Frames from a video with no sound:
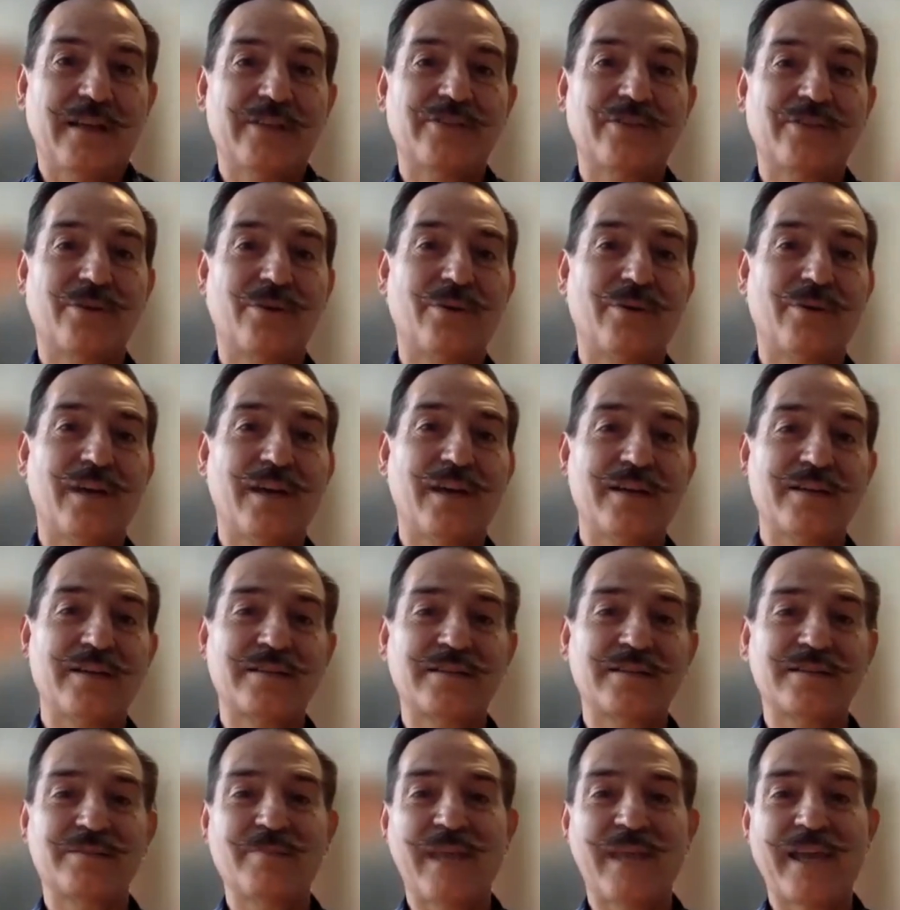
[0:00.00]
So
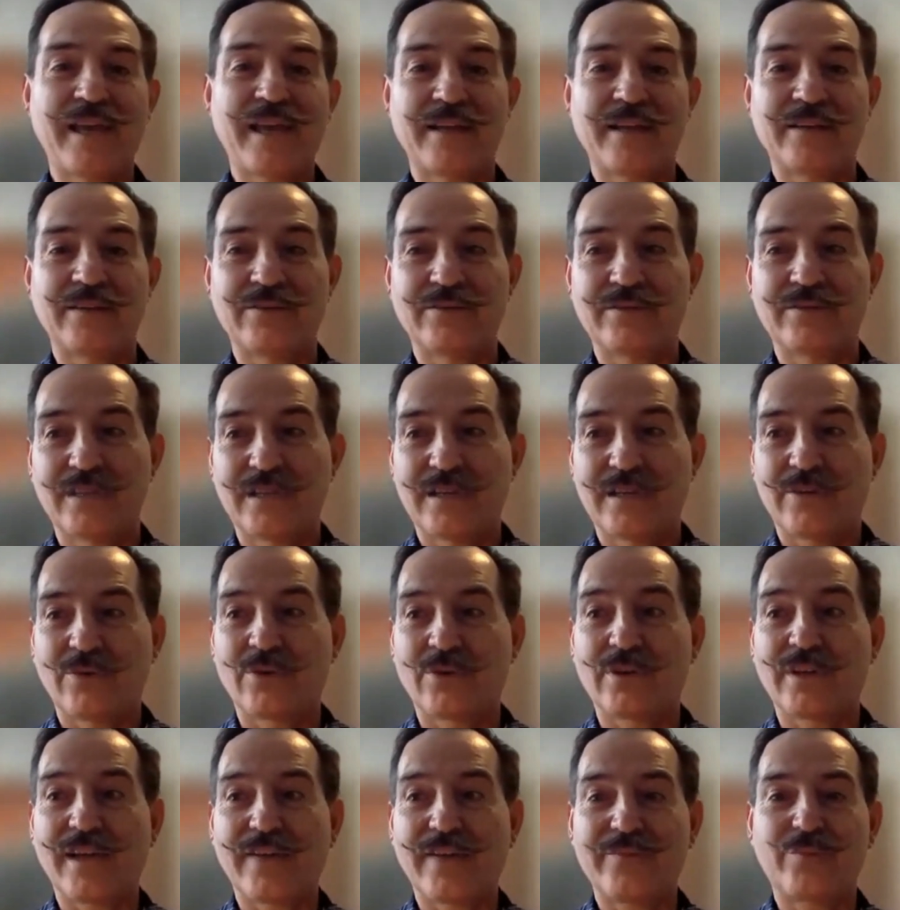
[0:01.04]
us as men
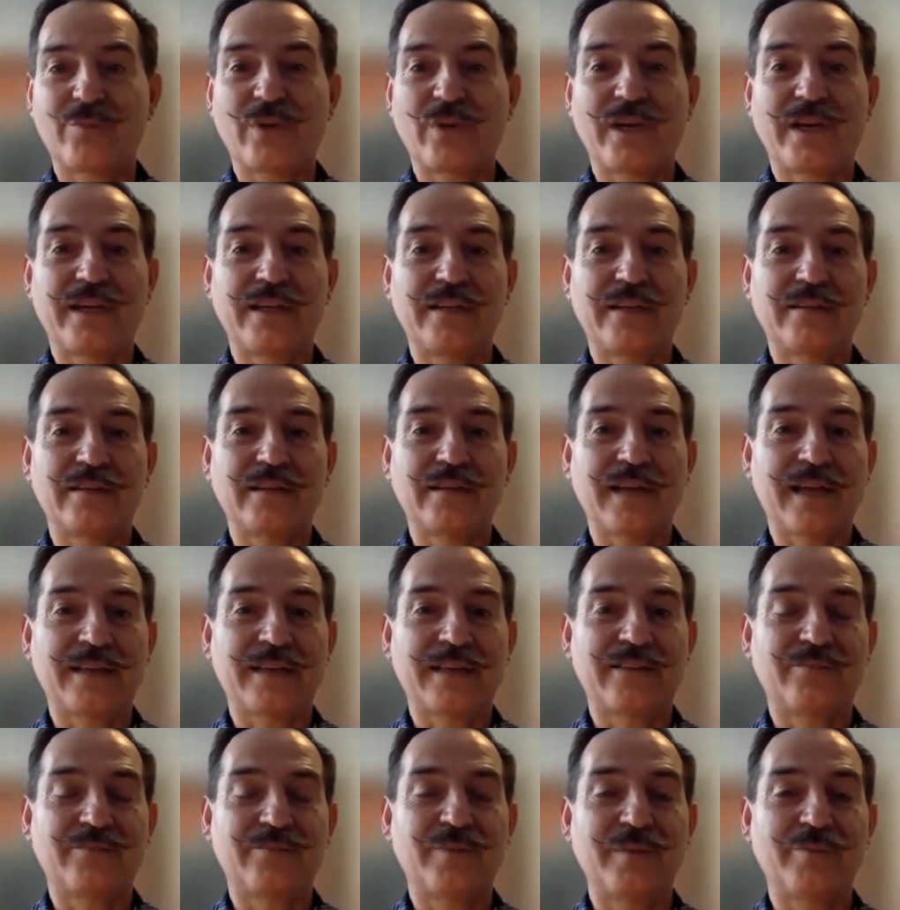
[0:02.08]
or left brain
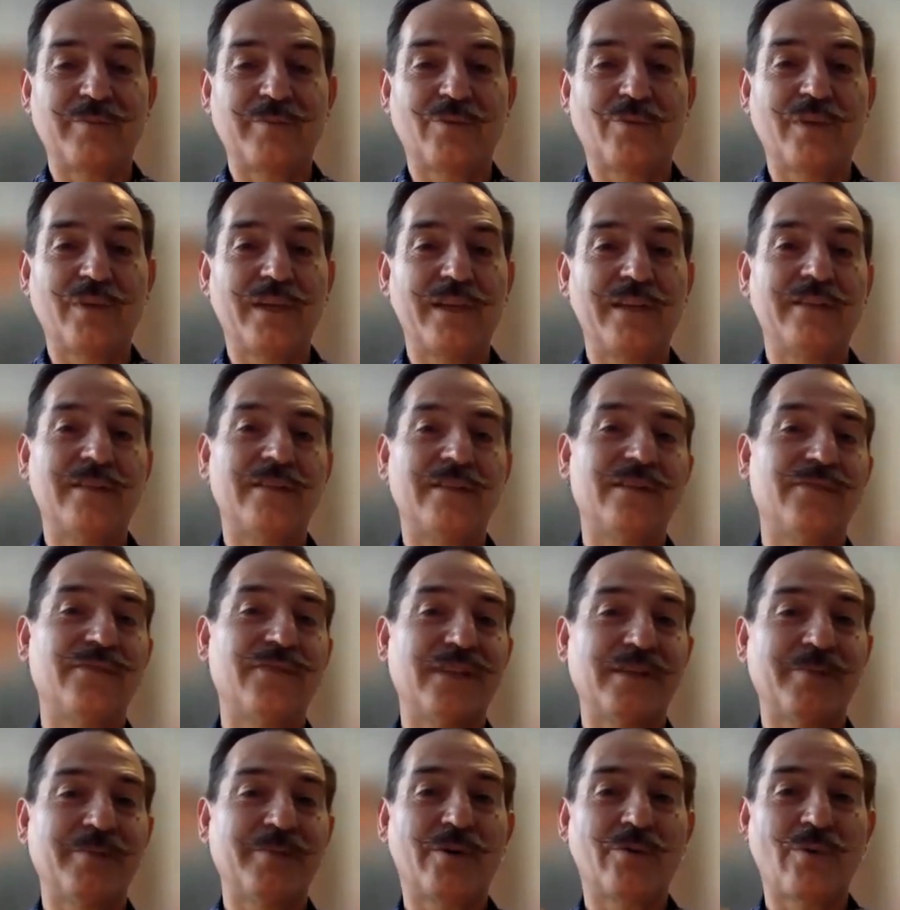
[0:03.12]
active people, we need to
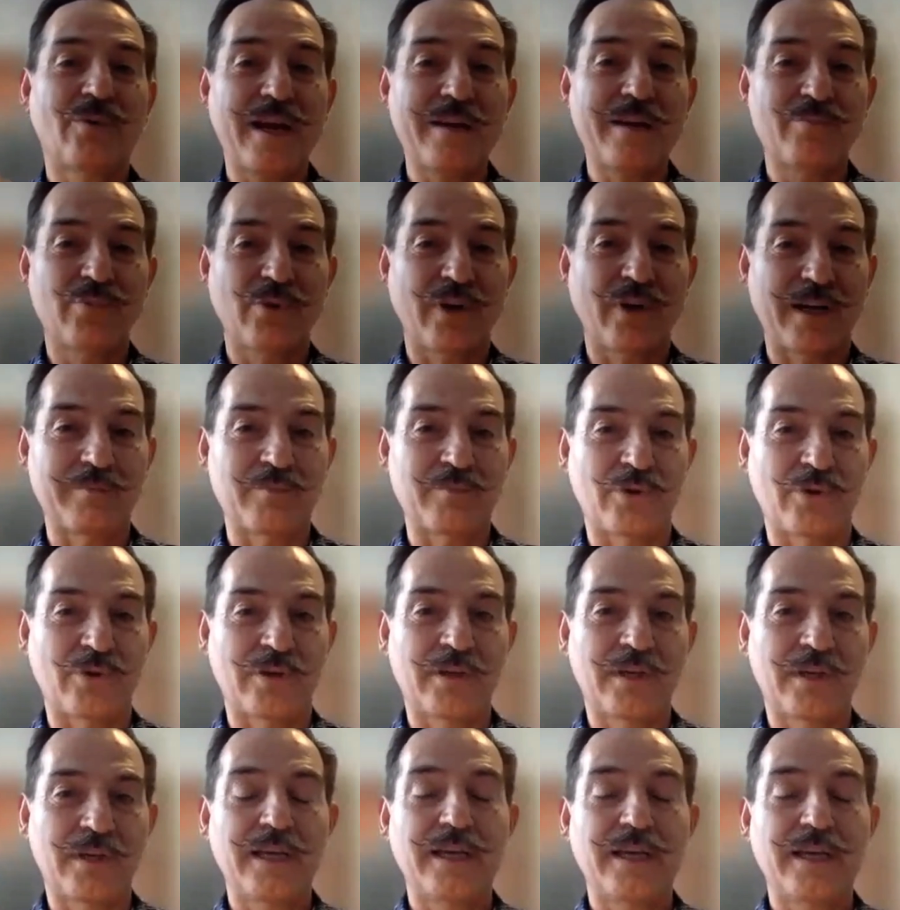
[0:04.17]
develop our right brain
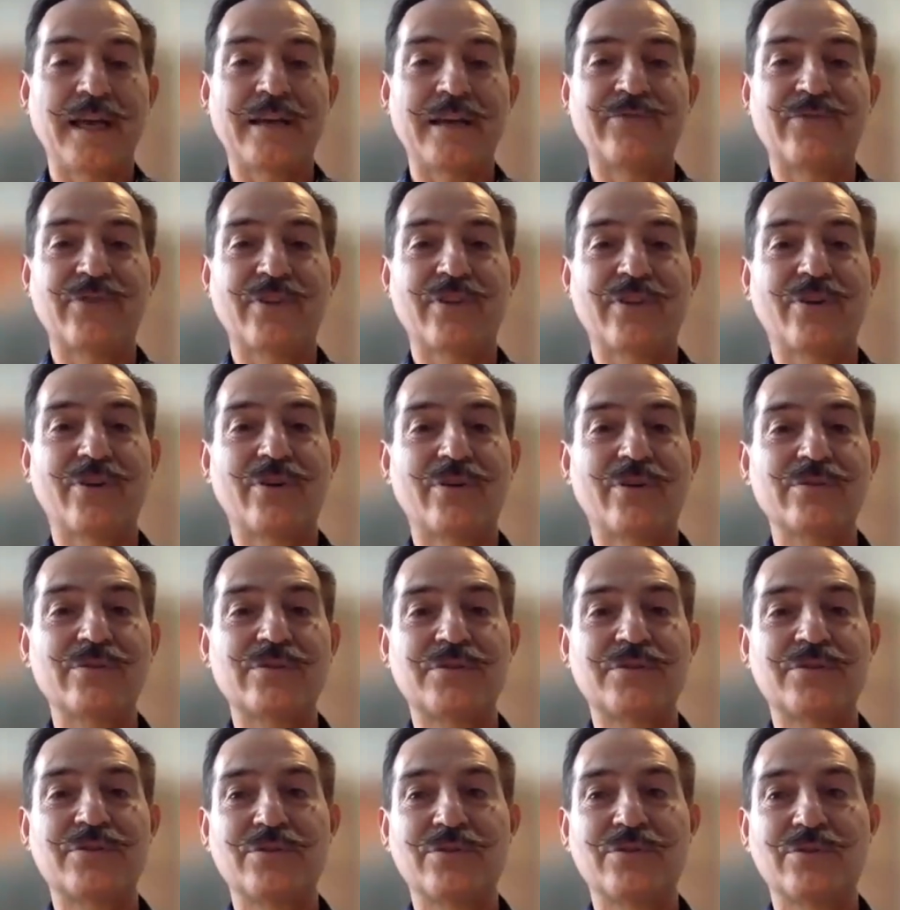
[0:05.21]
more. And for
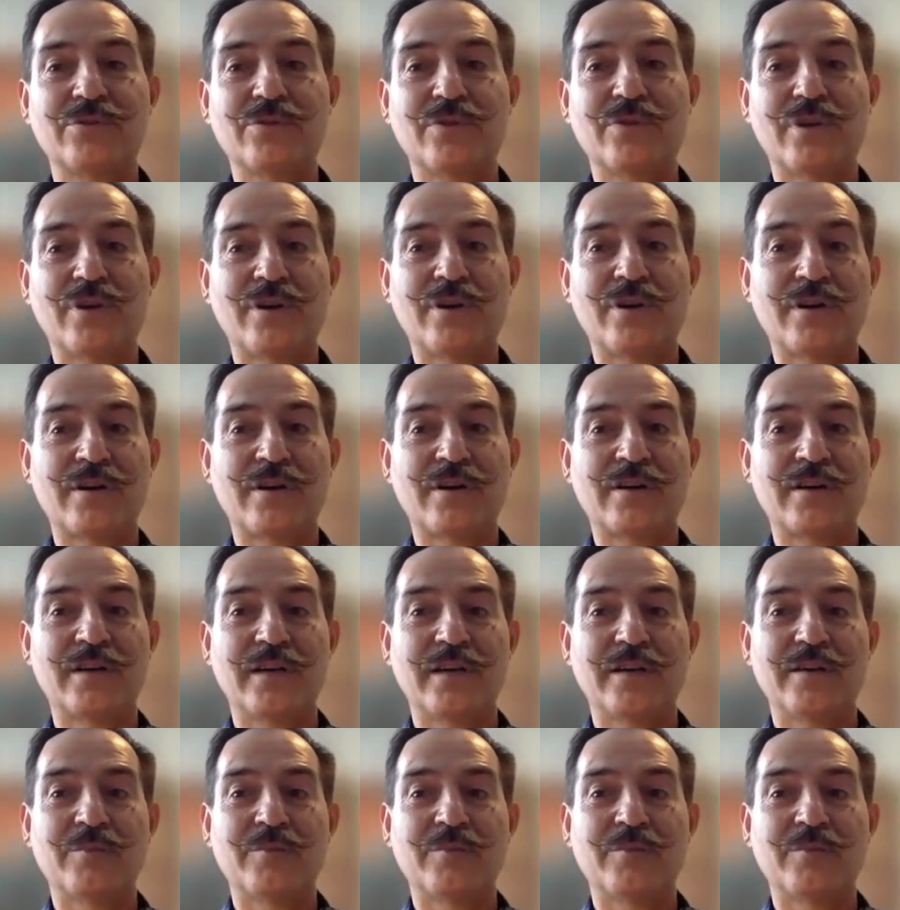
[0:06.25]
those who are